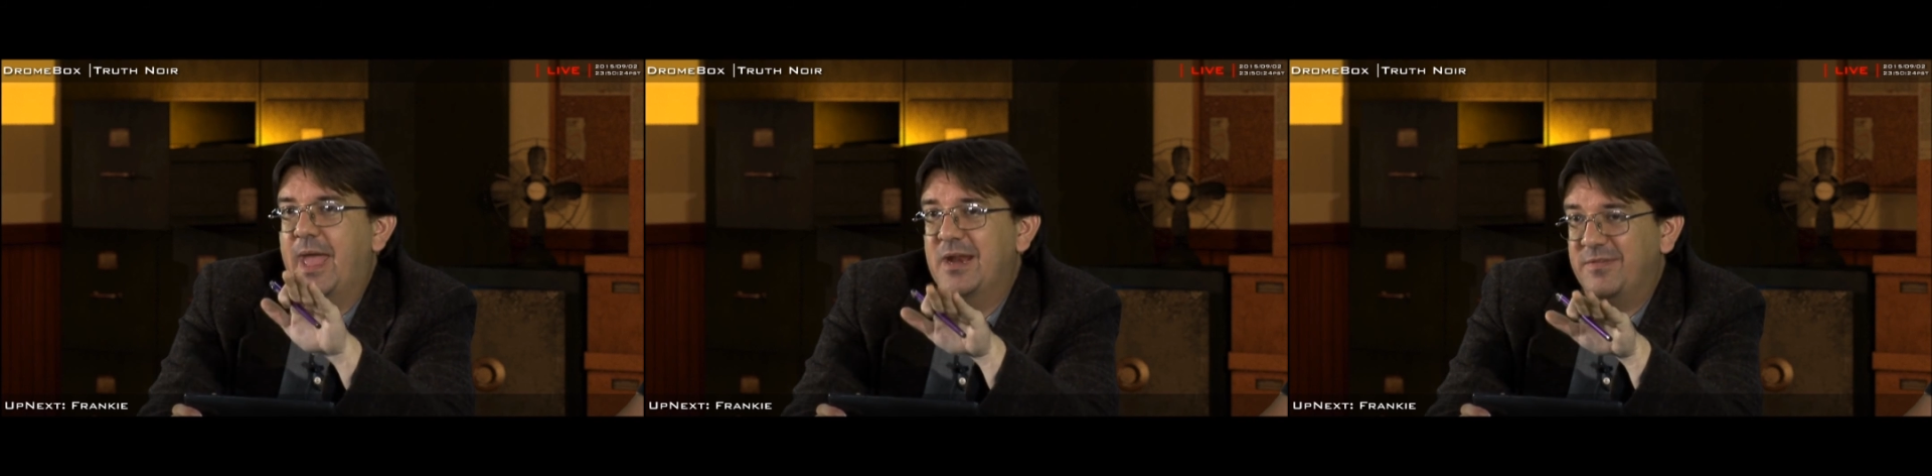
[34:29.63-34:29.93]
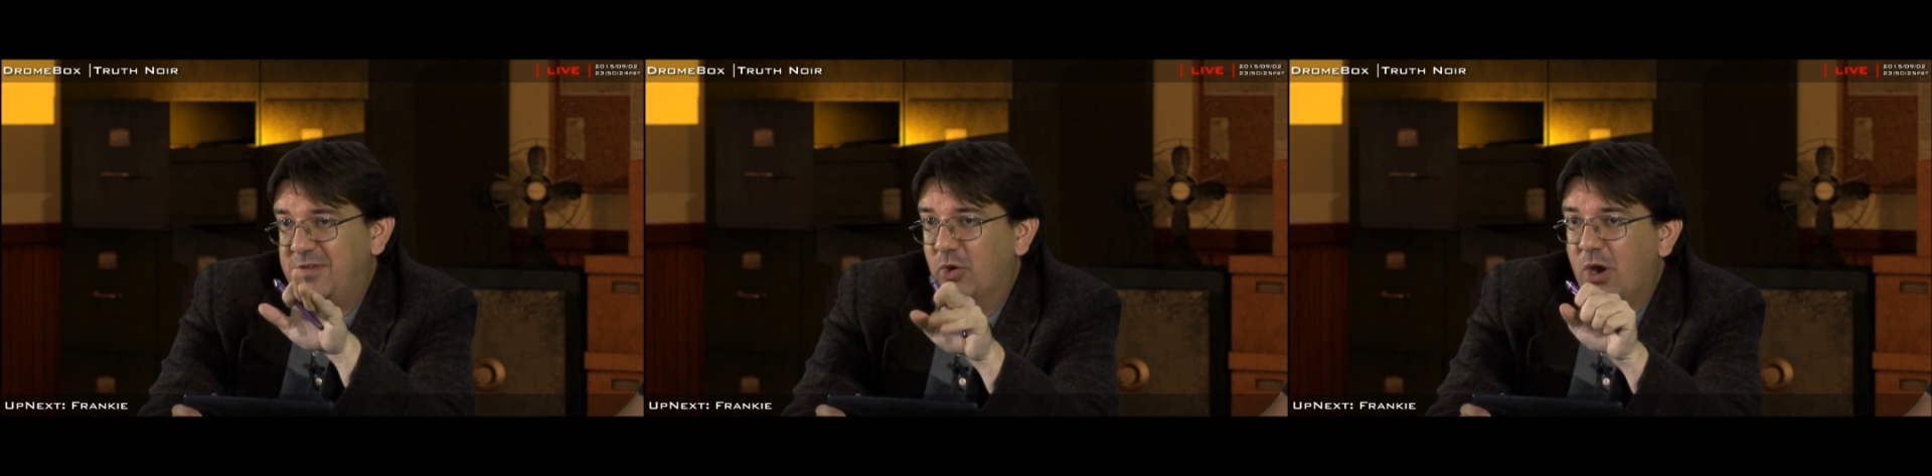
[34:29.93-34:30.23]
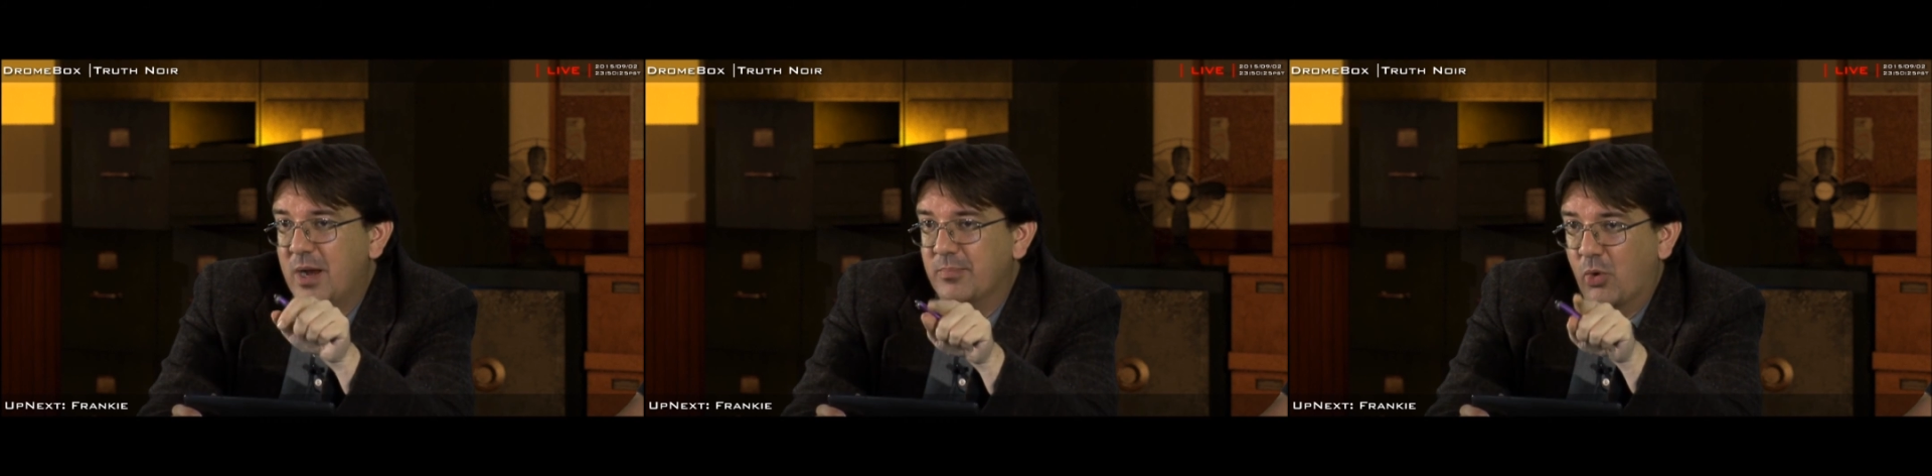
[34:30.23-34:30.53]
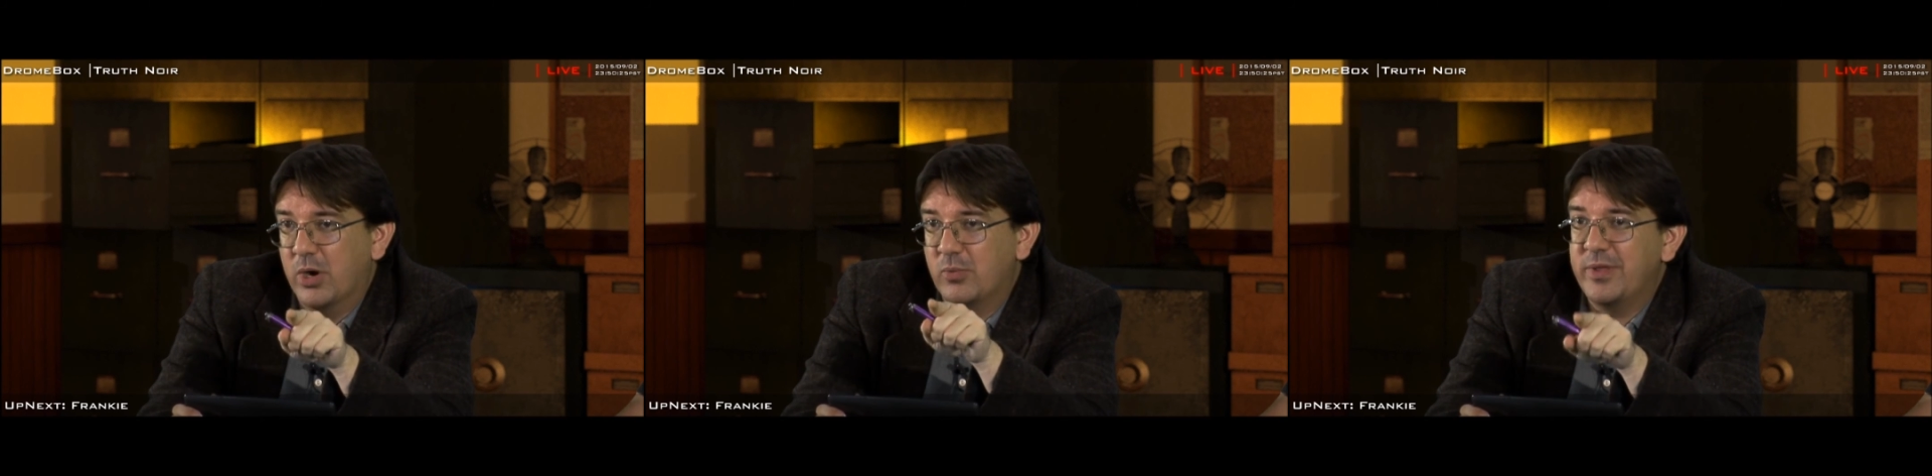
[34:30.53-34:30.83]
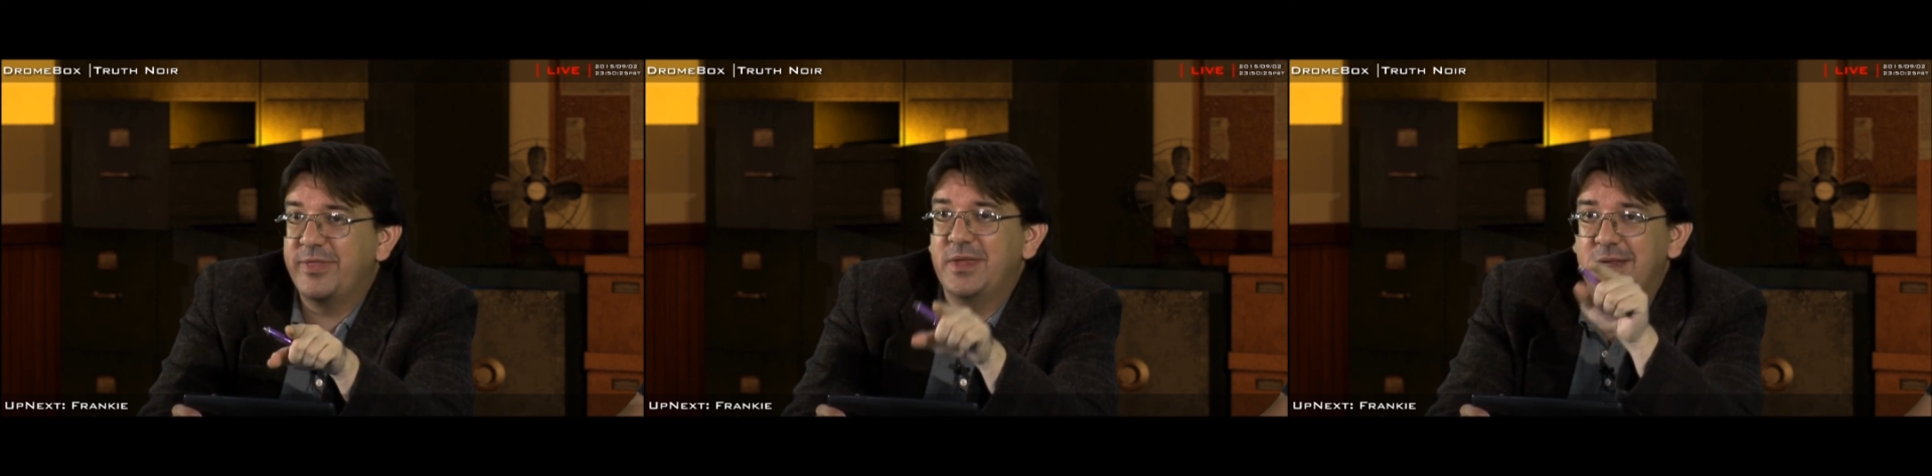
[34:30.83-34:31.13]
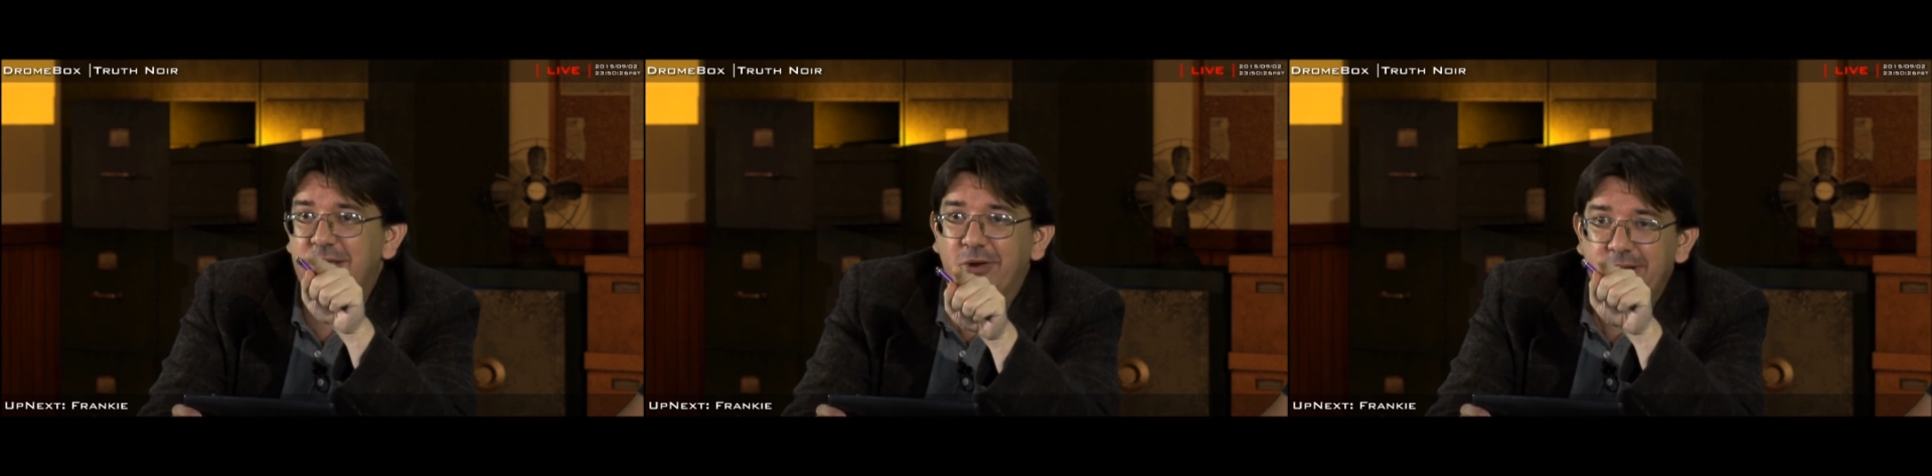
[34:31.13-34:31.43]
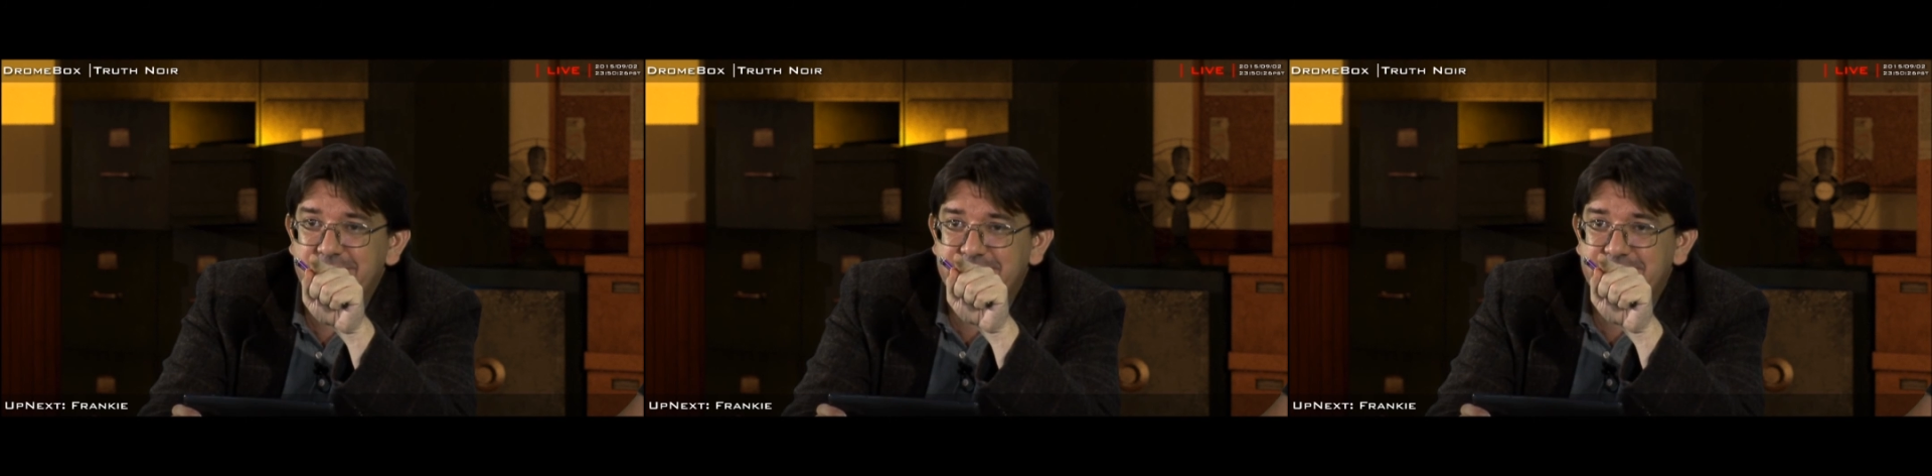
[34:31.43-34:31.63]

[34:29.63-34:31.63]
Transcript: and if you're on board with it, you're a